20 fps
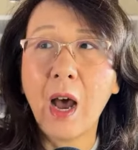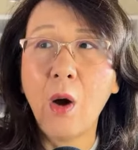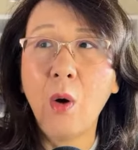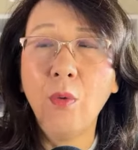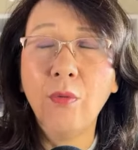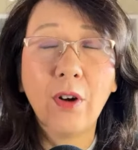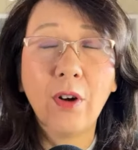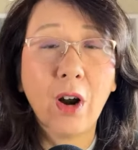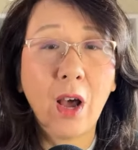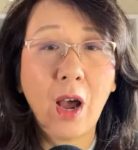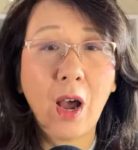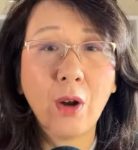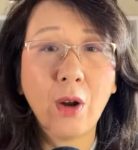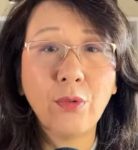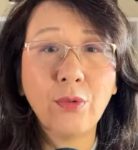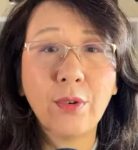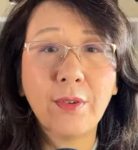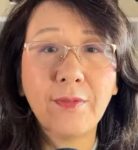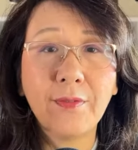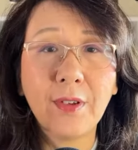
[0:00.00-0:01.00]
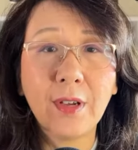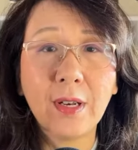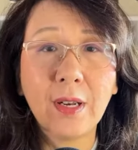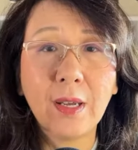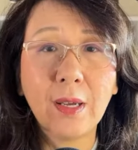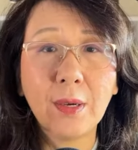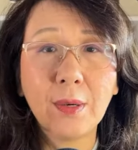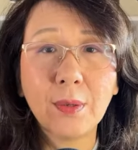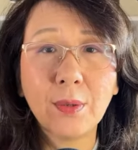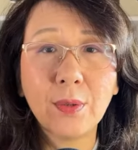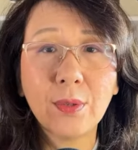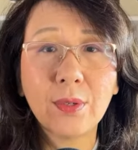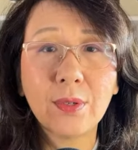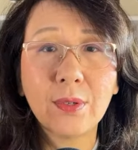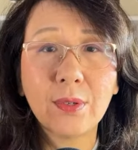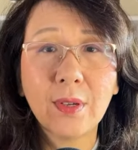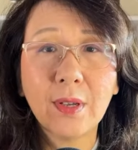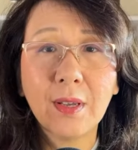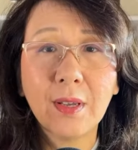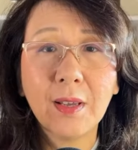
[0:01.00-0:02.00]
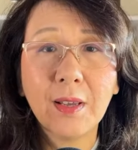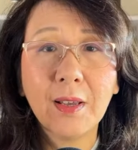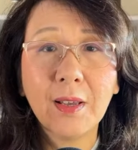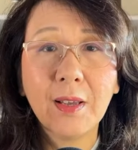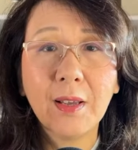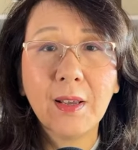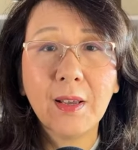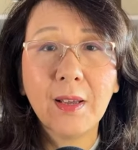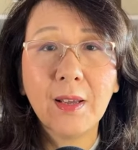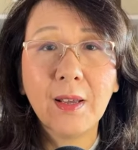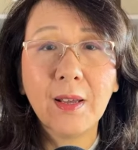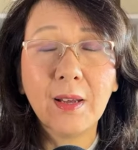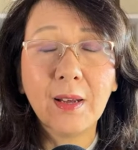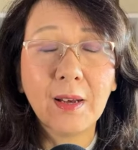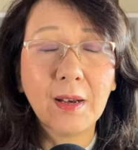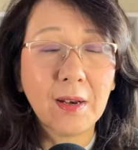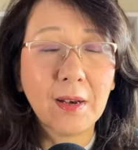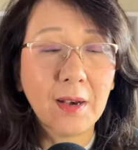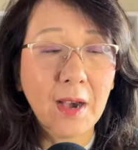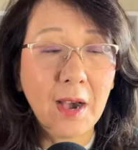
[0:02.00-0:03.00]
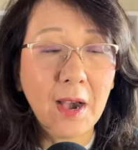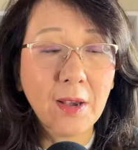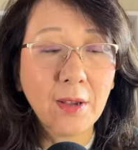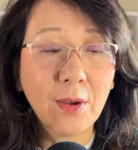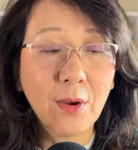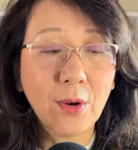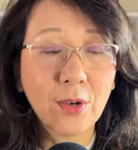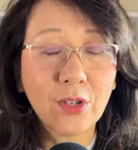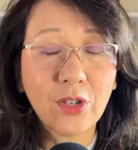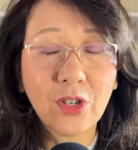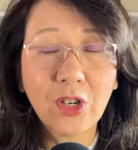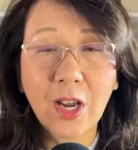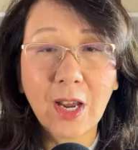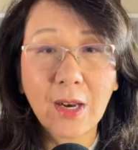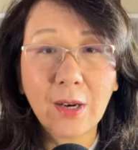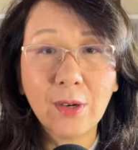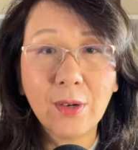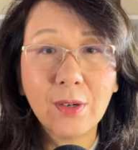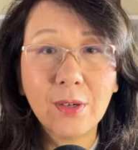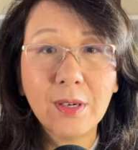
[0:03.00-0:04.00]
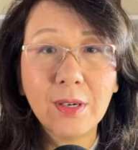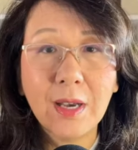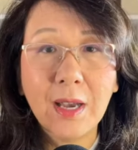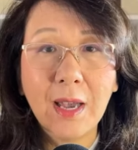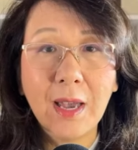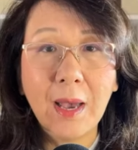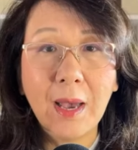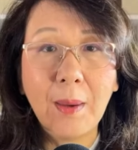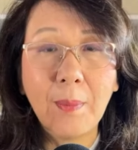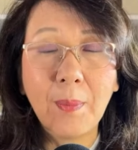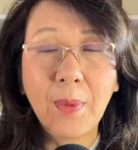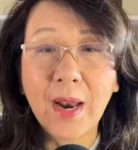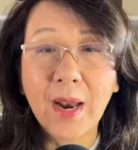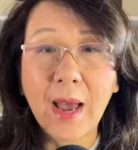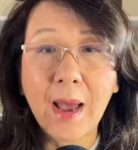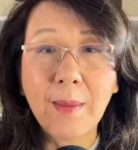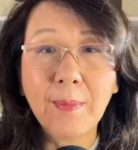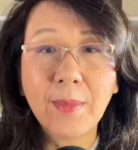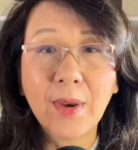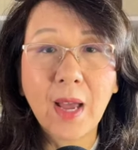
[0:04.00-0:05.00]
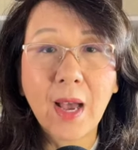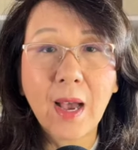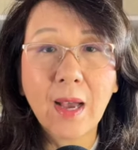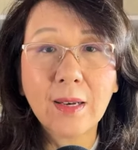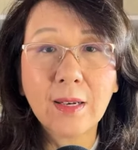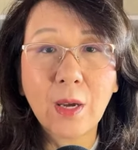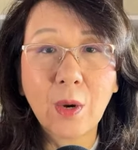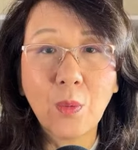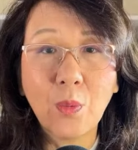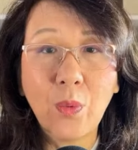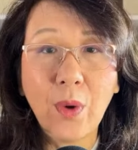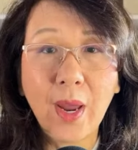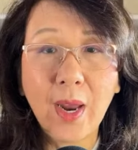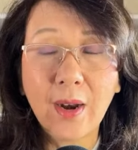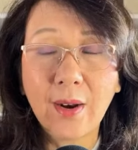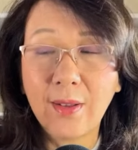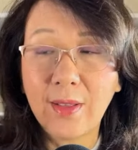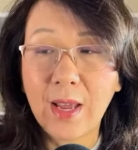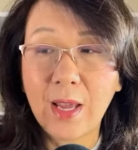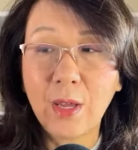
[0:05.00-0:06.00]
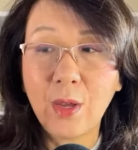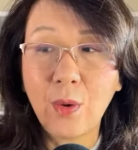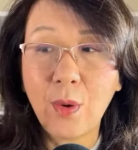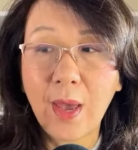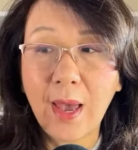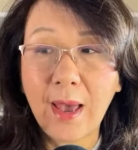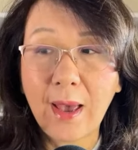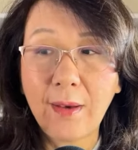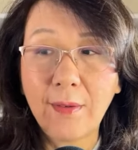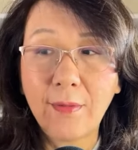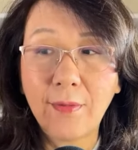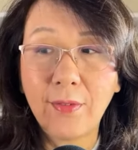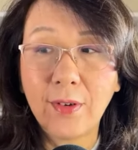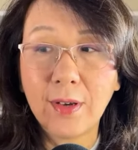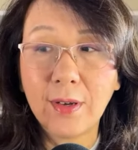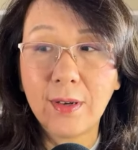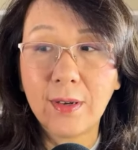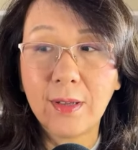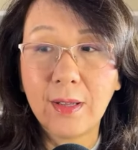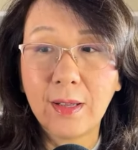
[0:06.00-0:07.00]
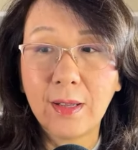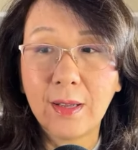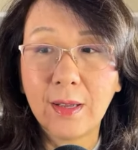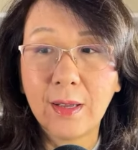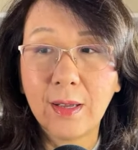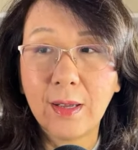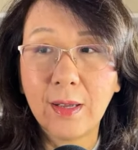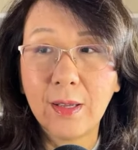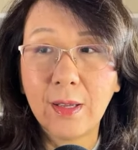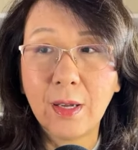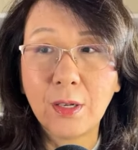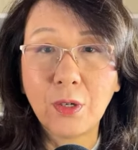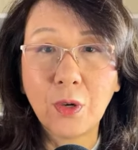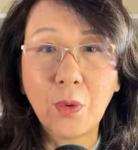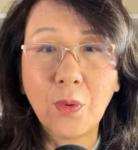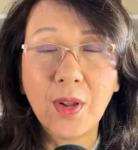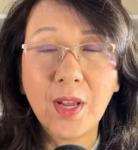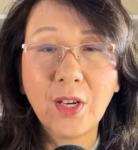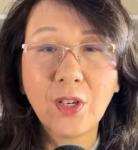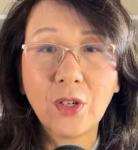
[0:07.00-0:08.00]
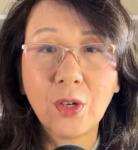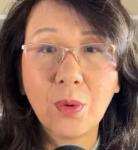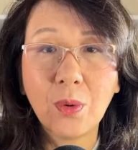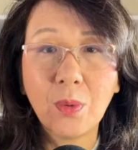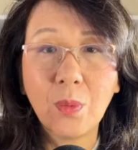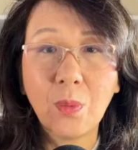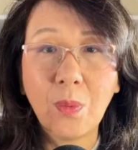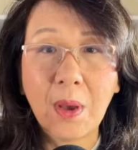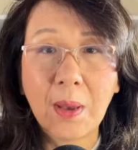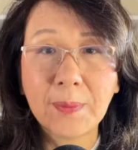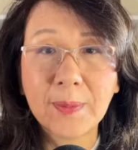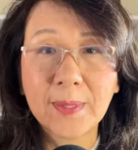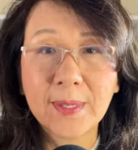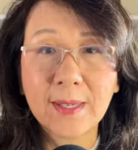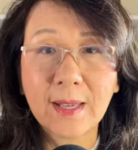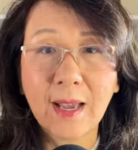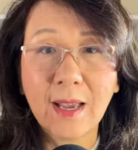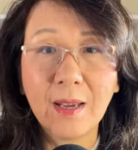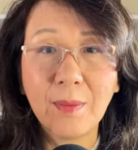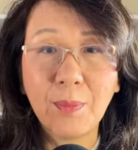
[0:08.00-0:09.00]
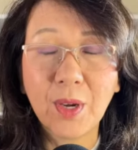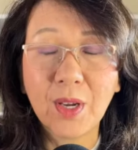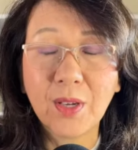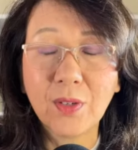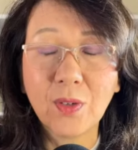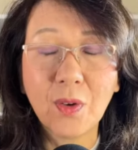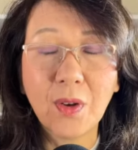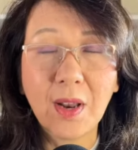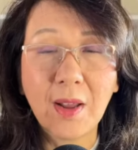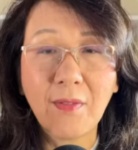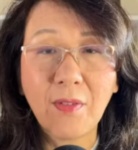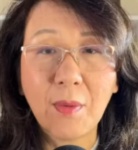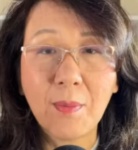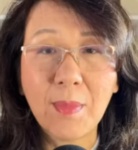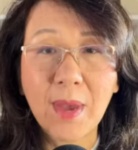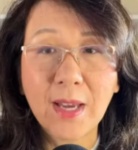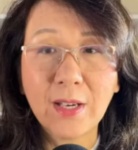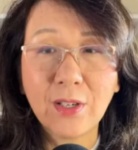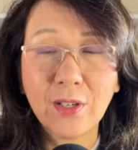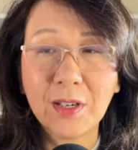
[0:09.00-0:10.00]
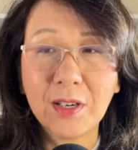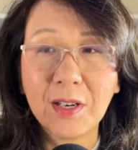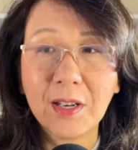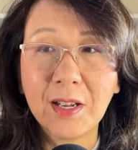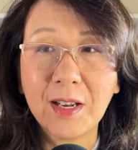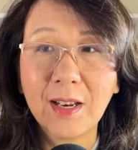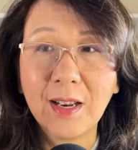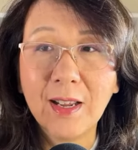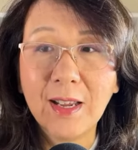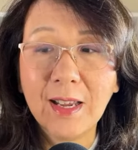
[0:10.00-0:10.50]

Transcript: over 100 videos on your channel, but I'm not aware that you have a donation website because you never mentioned it.